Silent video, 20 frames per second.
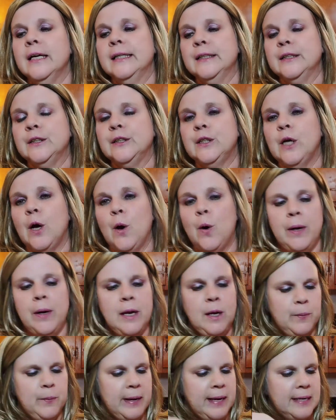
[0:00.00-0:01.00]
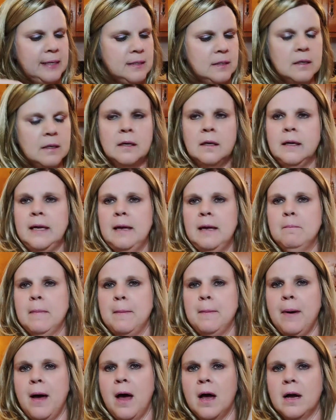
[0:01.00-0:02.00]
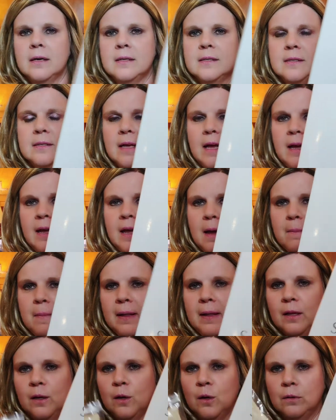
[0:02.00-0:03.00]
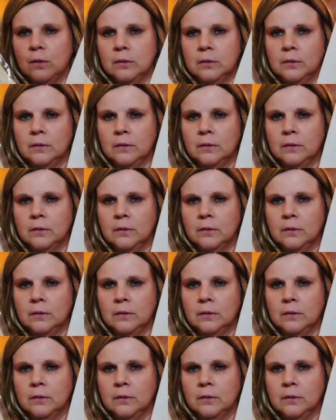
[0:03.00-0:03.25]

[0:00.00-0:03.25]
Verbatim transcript: So anyways, in my box, I got my little